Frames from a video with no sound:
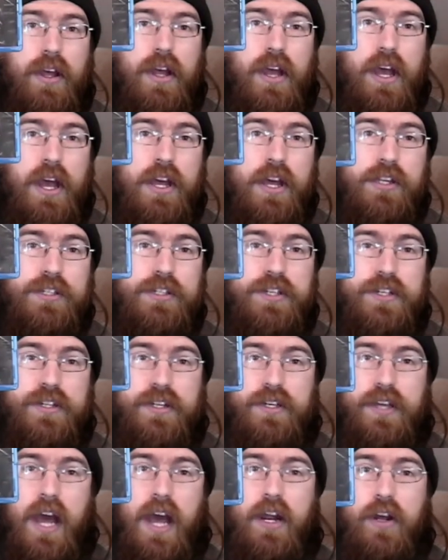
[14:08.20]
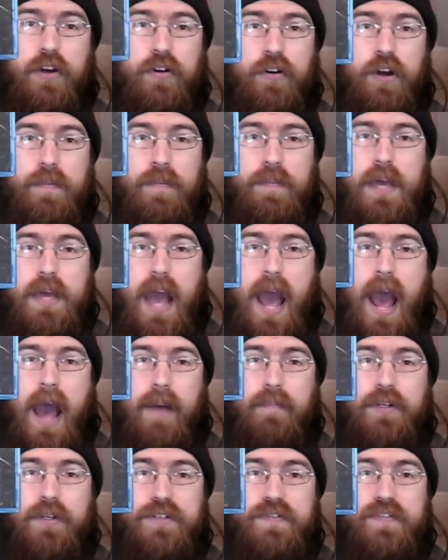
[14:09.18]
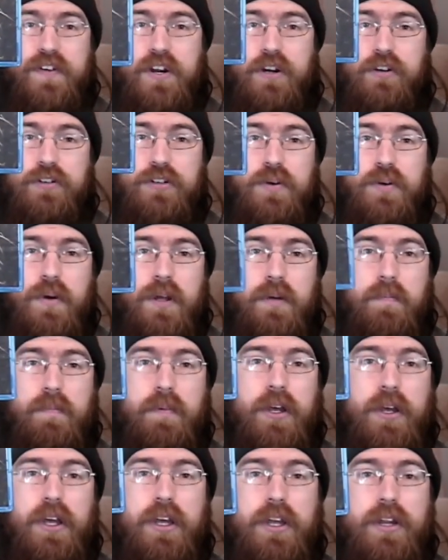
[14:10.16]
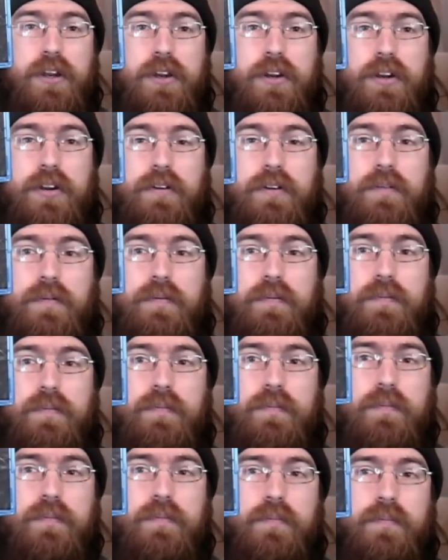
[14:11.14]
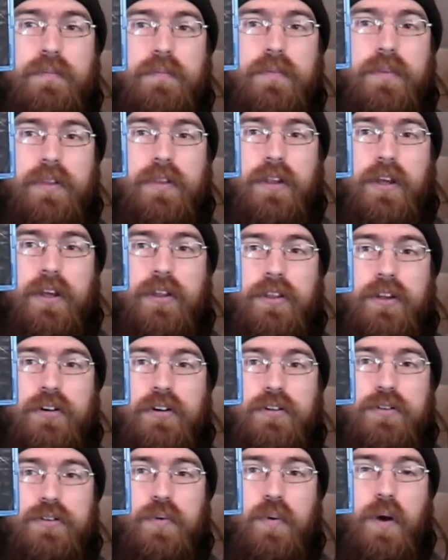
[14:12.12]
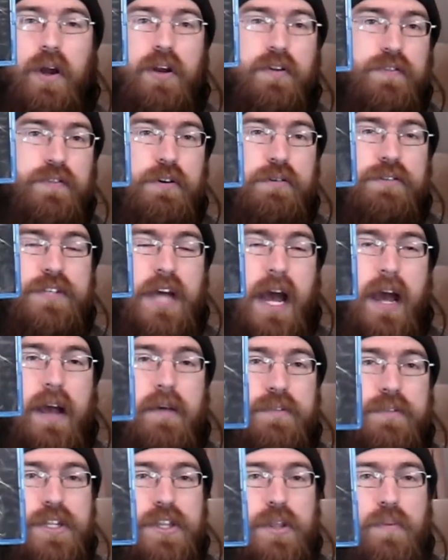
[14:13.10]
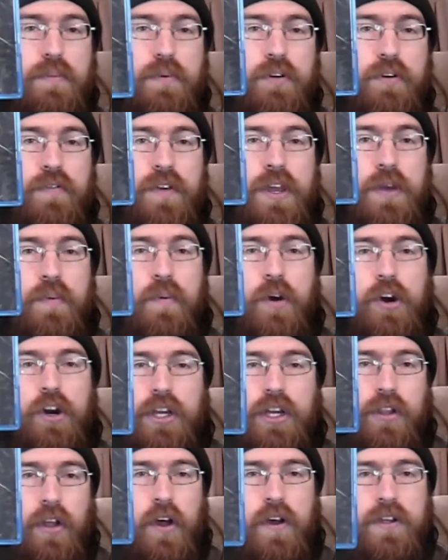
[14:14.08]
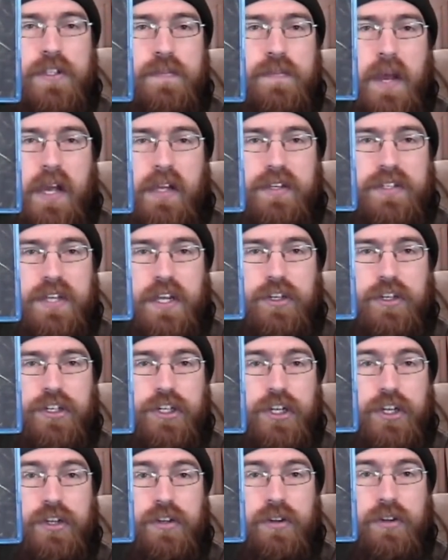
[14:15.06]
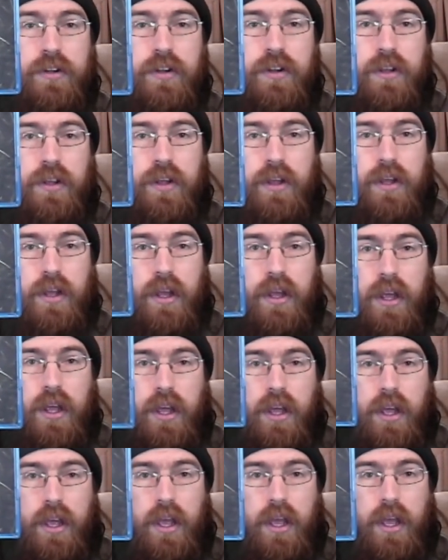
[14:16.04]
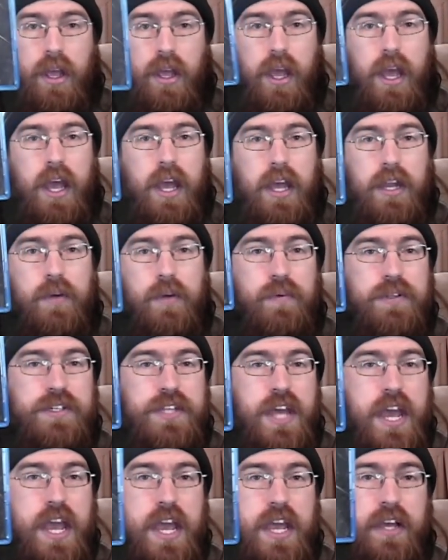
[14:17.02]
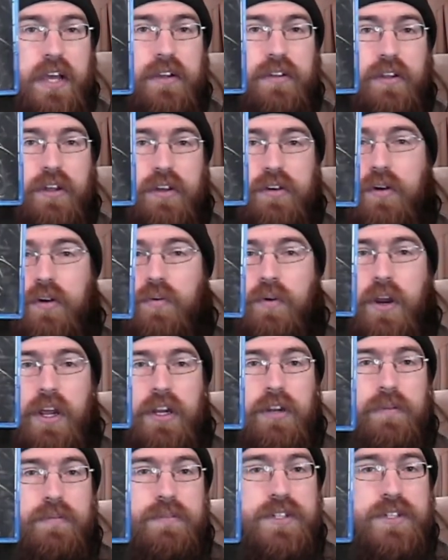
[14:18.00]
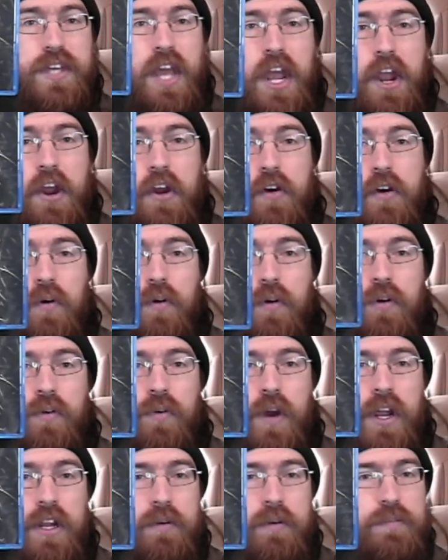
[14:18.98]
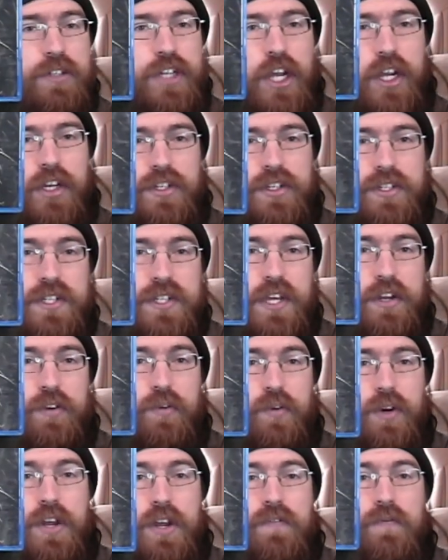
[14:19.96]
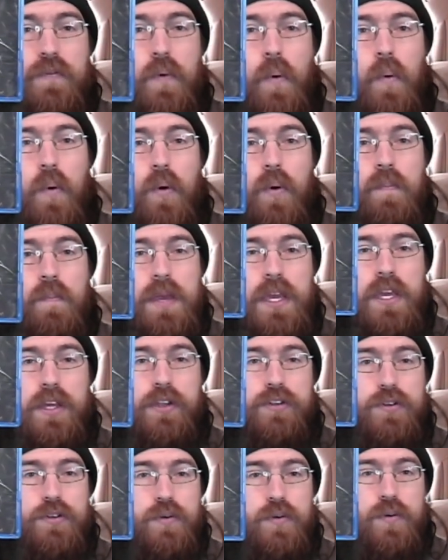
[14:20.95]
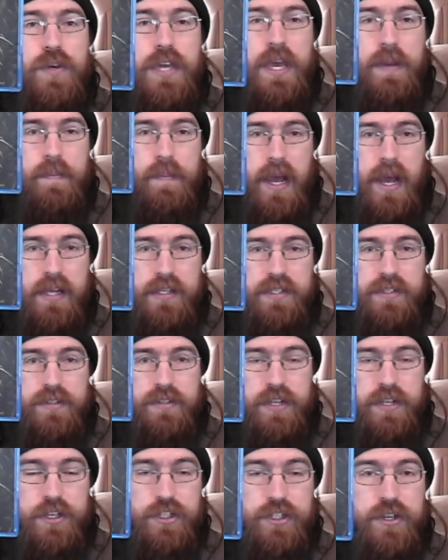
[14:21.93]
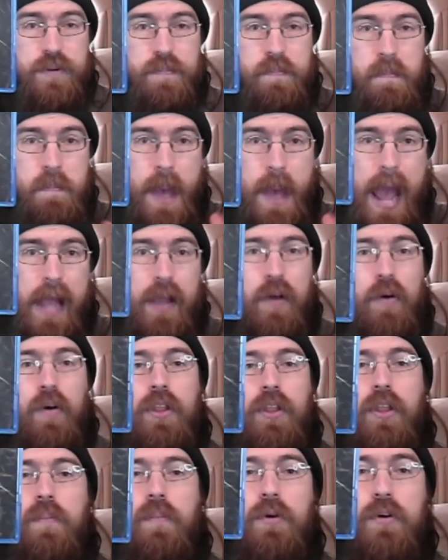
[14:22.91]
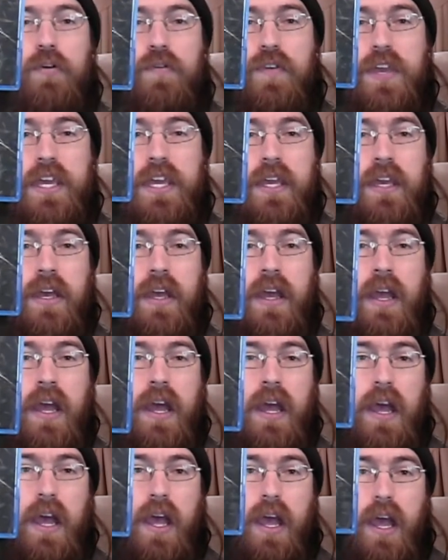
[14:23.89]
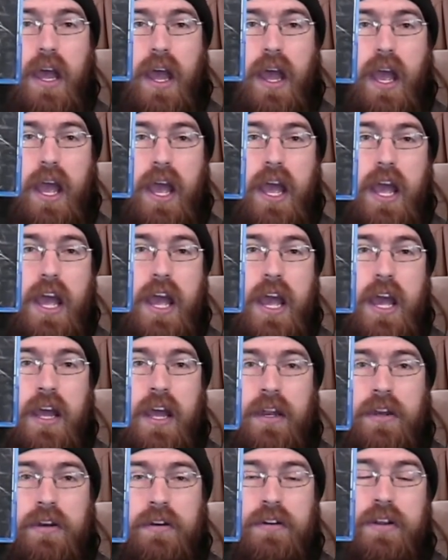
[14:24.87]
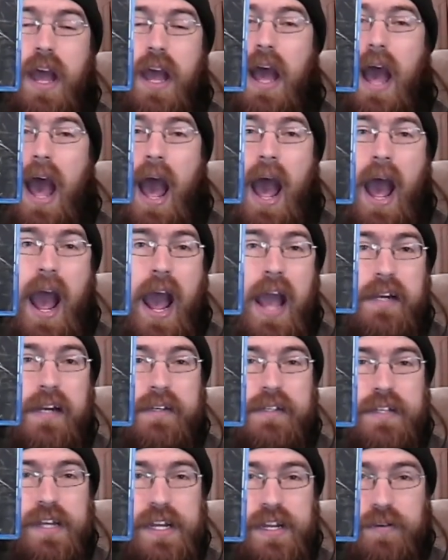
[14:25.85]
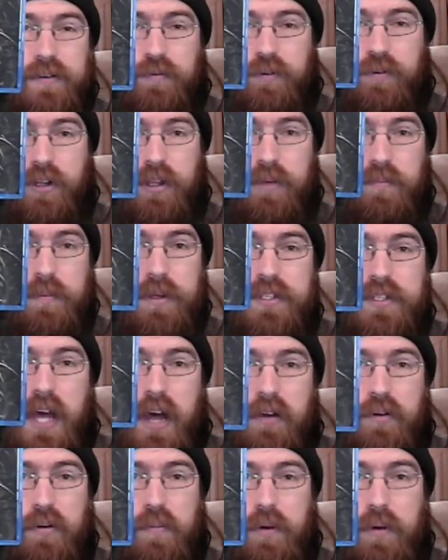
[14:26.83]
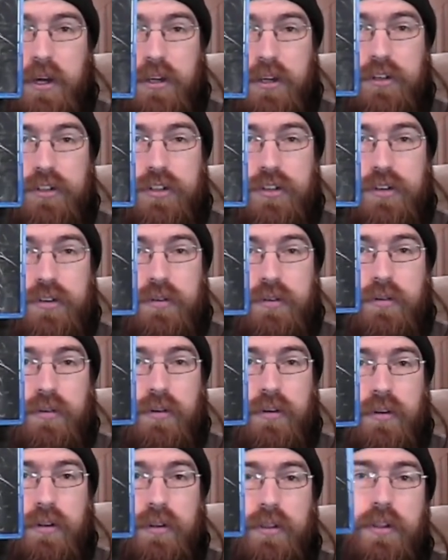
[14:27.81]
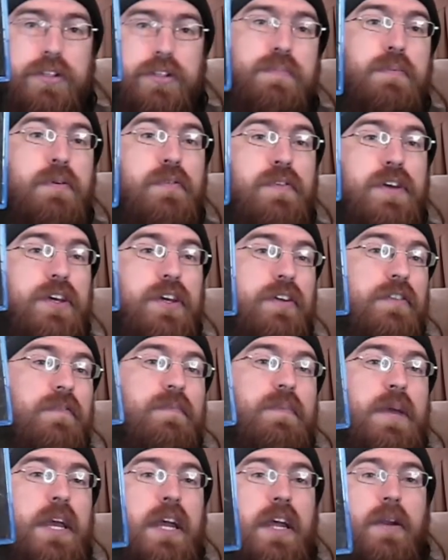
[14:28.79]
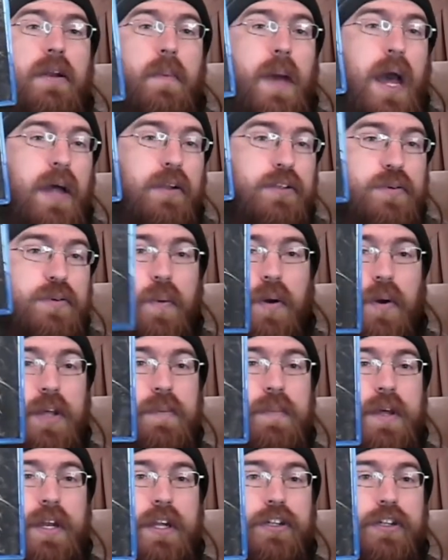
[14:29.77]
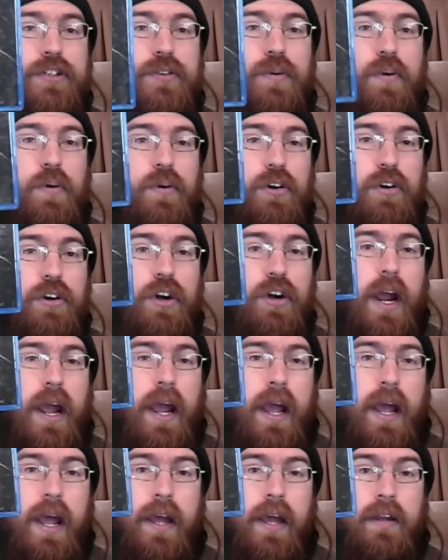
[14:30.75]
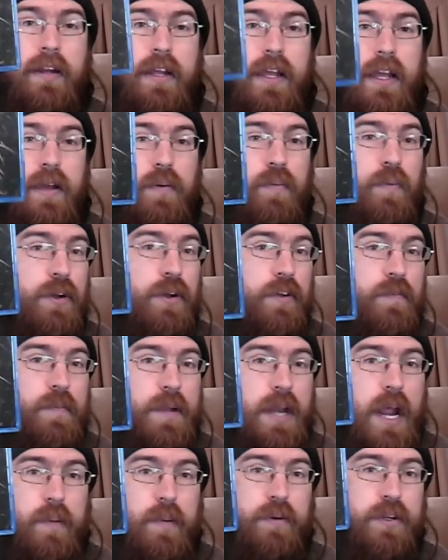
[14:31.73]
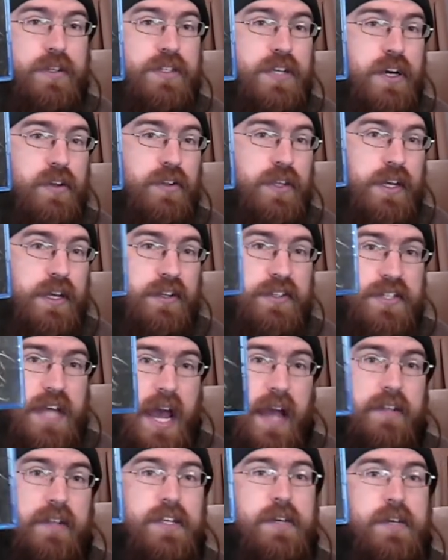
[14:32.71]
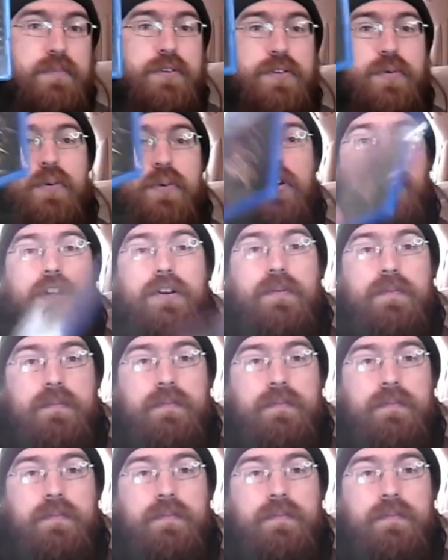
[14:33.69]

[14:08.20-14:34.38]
It's got a creepy atmosphere to it, but there's quite a few times in the movie where it lost my attention. And it would take like a random scare or a random change of scenery for me to get my attention back on the movie. And I didn't really miss out on much. This movie could have been about 20 minutes shorter and it would have been able to tell the exact same story.